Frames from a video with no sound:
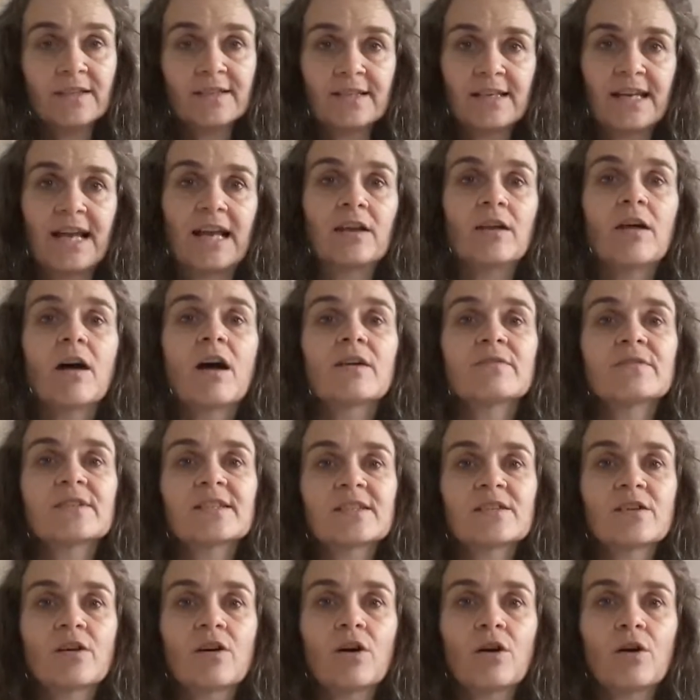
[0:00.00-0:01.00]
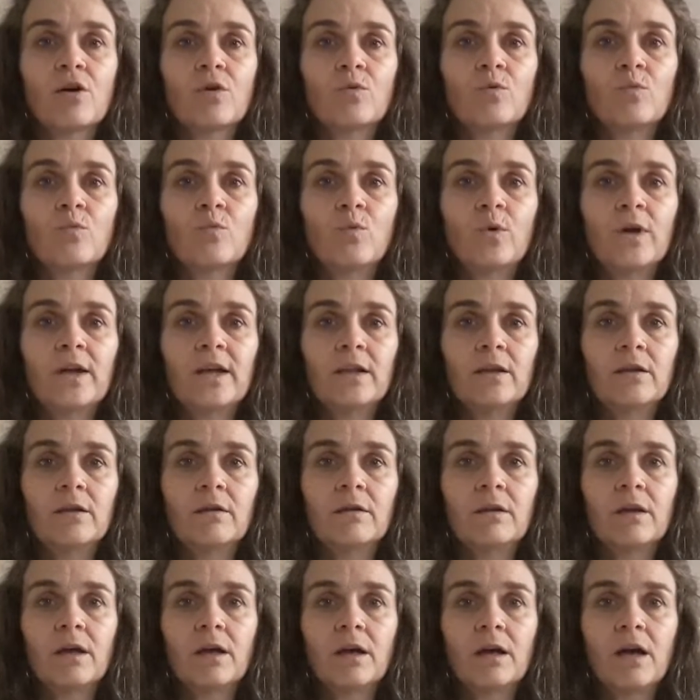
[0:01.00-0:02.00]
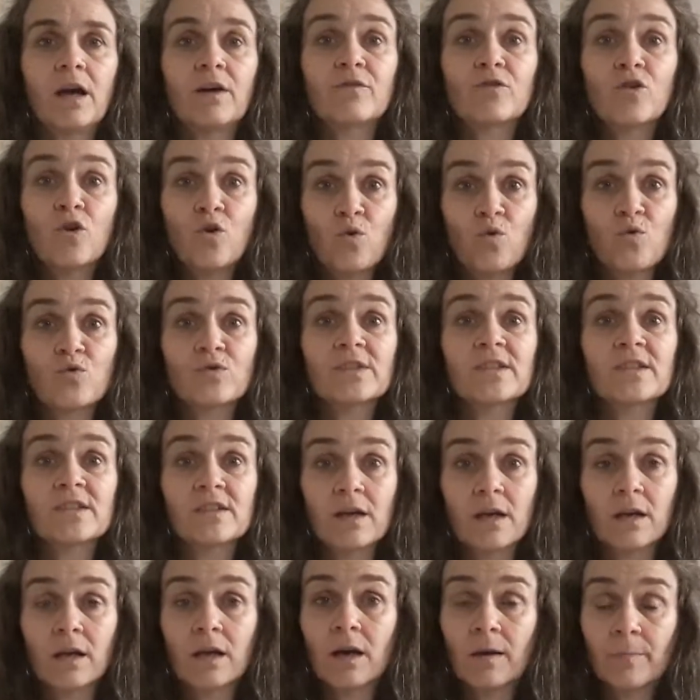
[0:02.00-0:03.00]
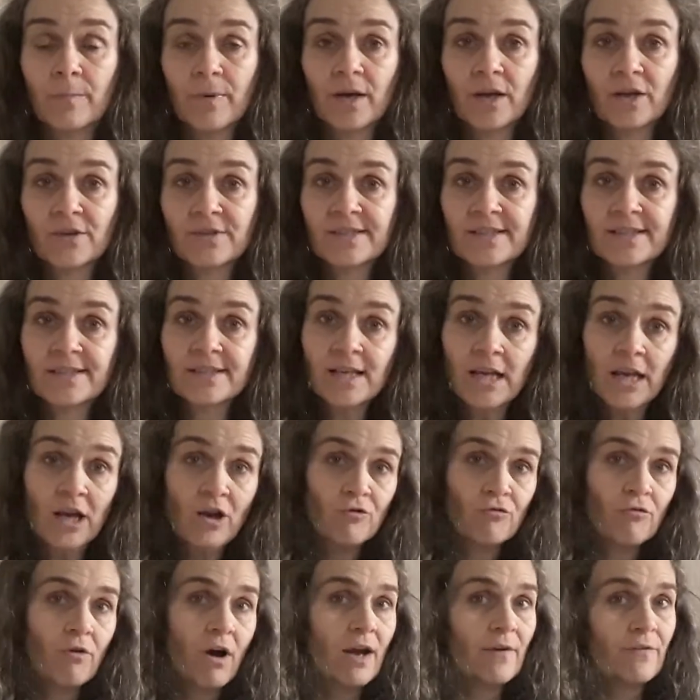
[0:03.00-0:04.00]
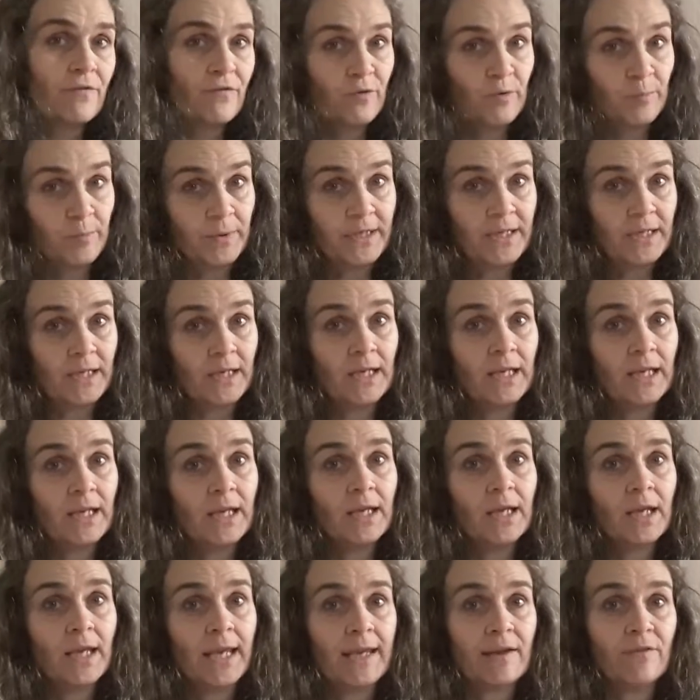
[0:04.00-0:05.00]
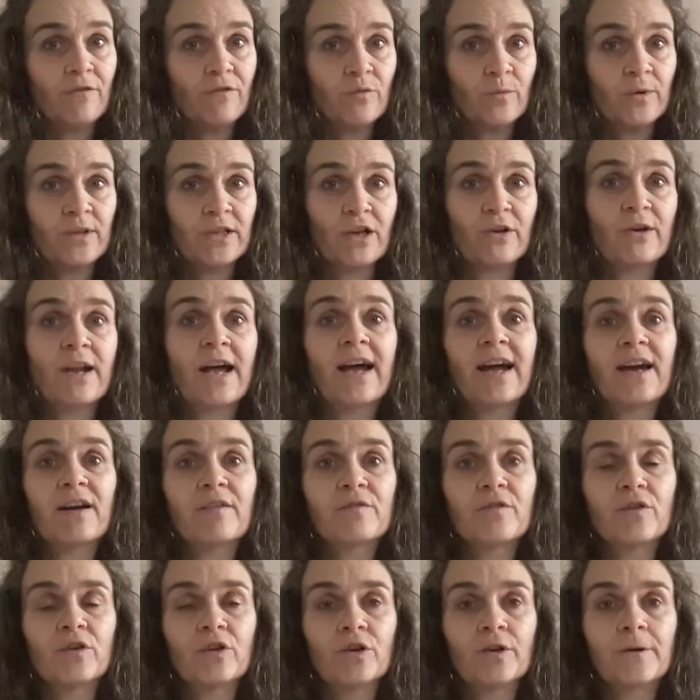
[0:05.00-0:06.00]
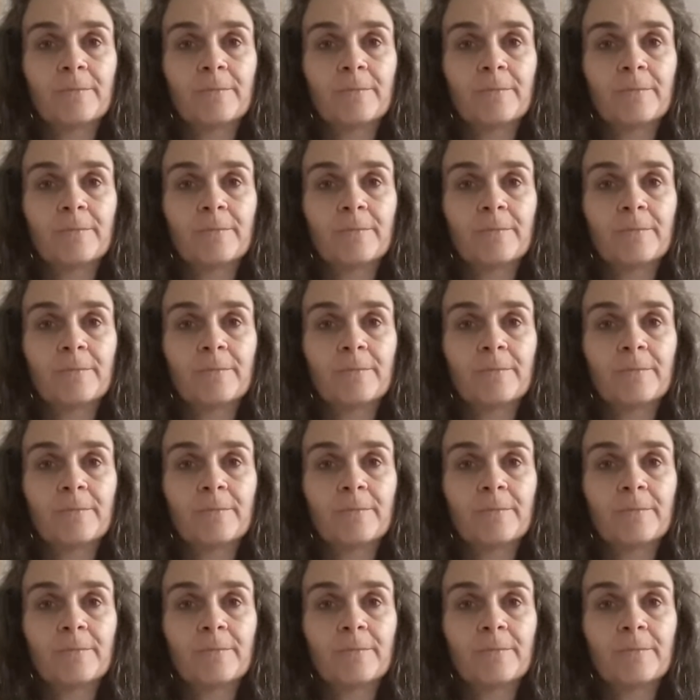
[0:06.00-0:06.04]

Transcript: in our lifestyle will have caused the gut biosis right from the beginning. If we don't have